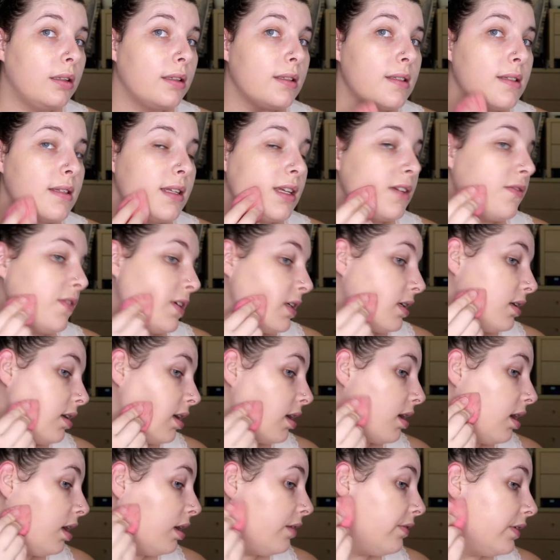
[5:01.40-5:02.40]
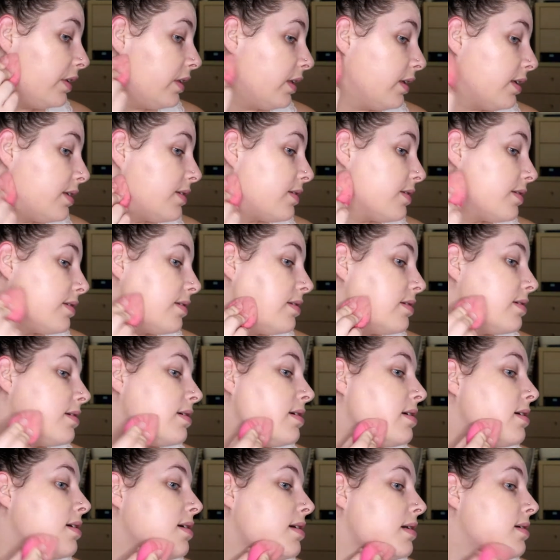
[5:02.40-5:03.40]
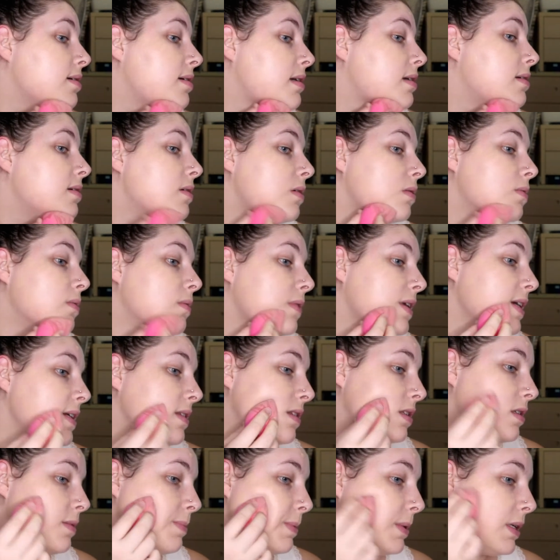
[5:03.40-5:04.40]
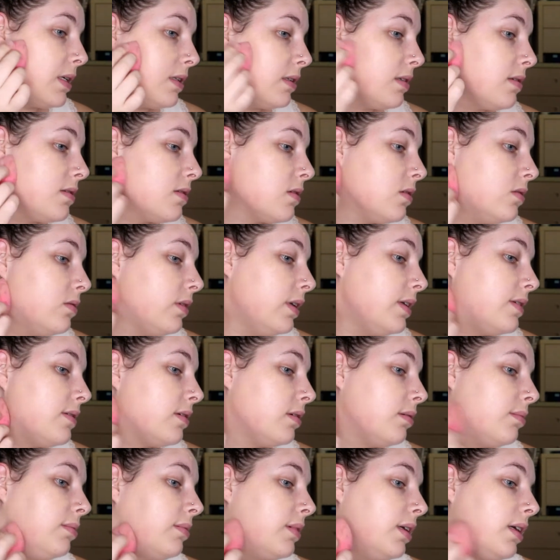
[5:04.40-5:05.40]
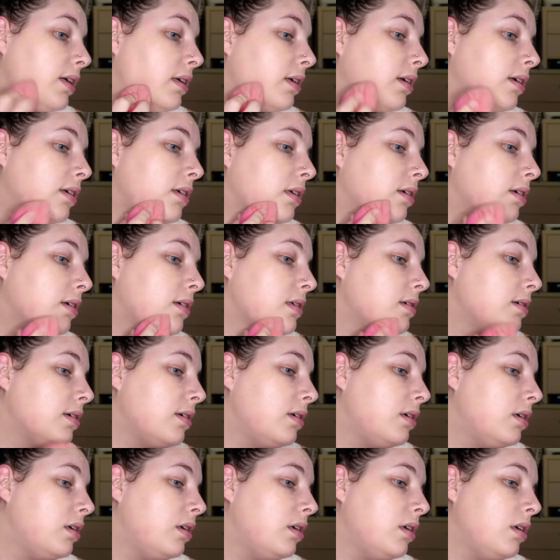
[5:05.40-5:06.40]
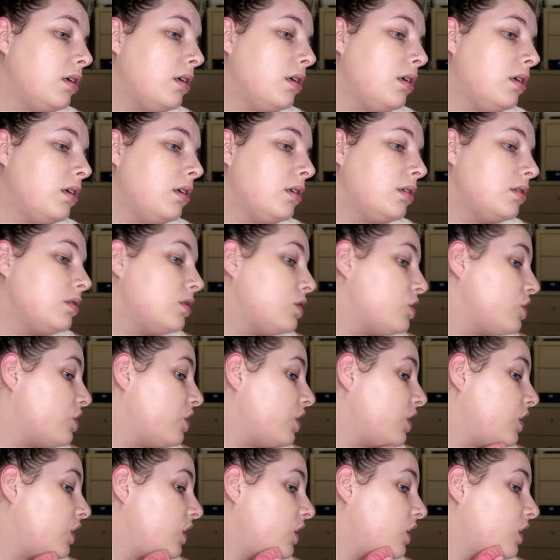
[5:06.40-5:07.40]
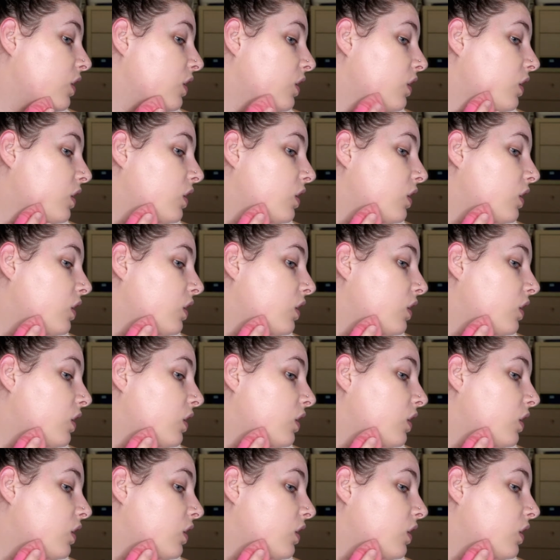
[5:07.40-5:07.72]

Let's see if it can cover this red spot that's always on my cheek.